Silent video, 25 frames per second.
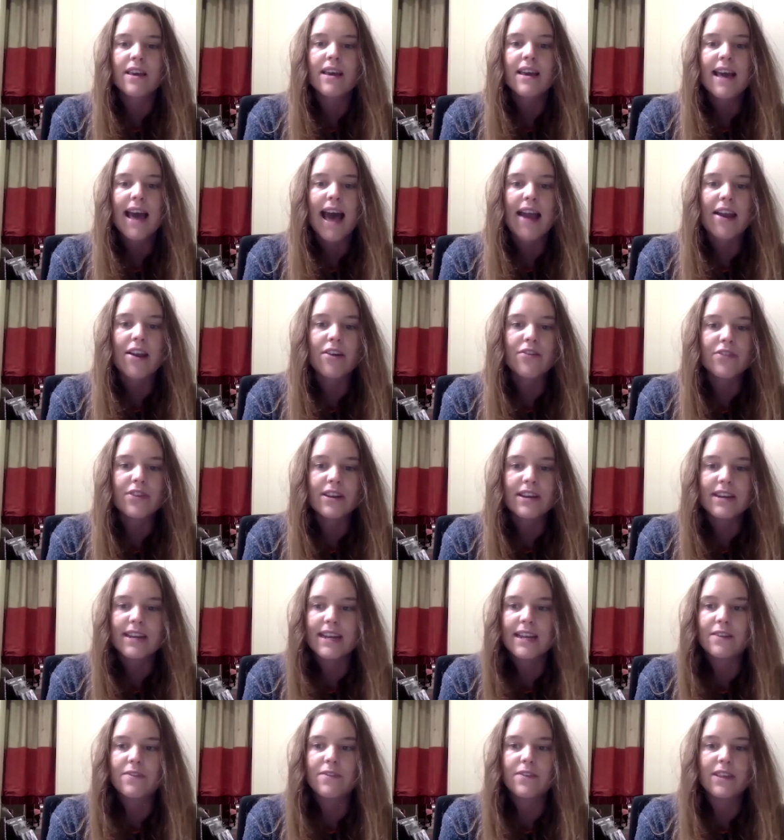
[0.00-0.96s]
and on the
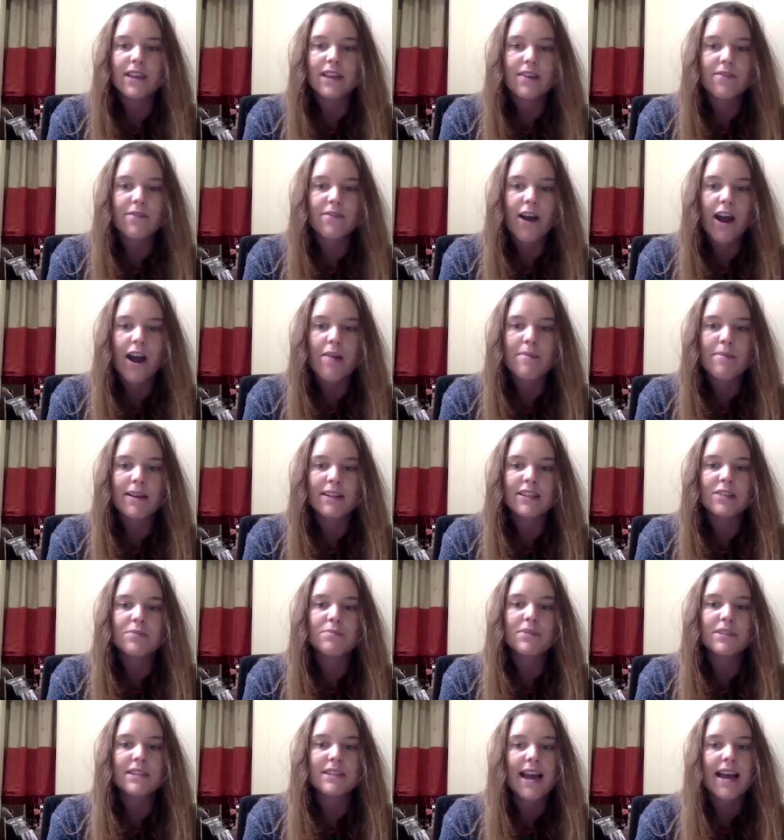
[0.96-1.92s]
need for the
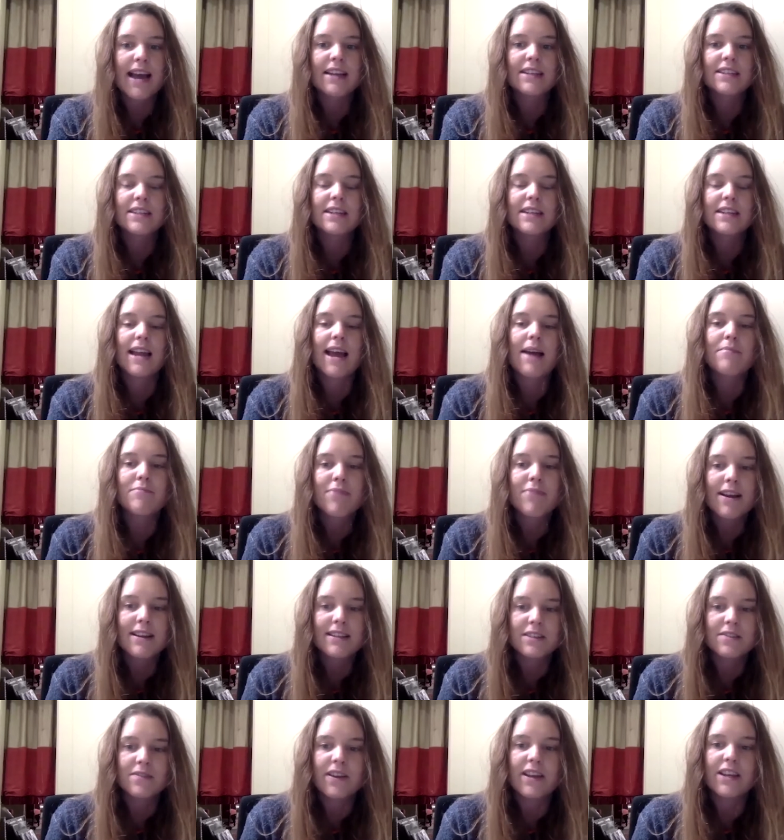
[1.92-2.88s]
environmental protection and
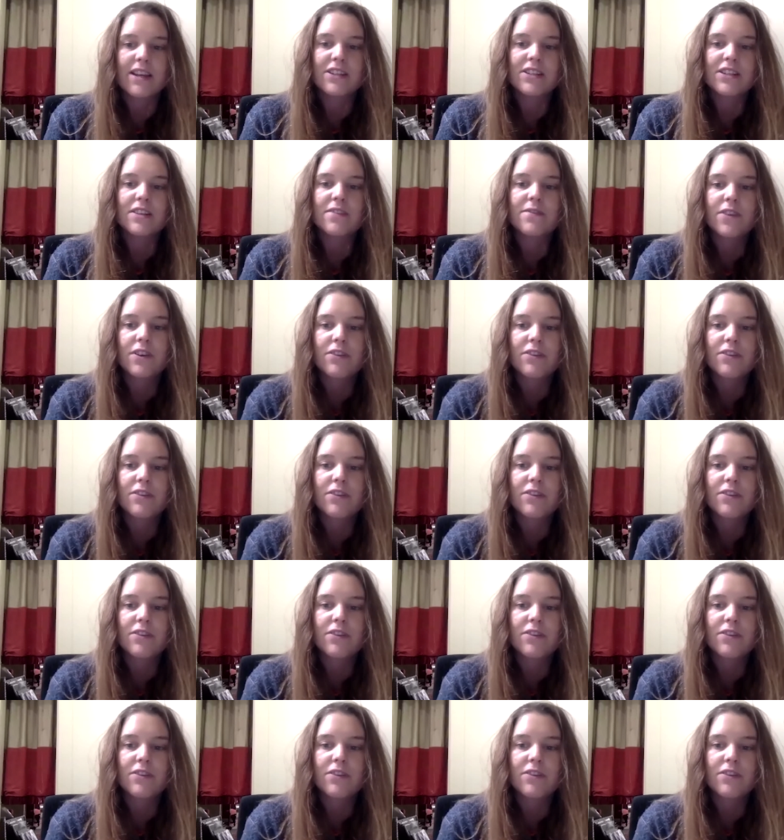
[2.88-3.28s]
preservation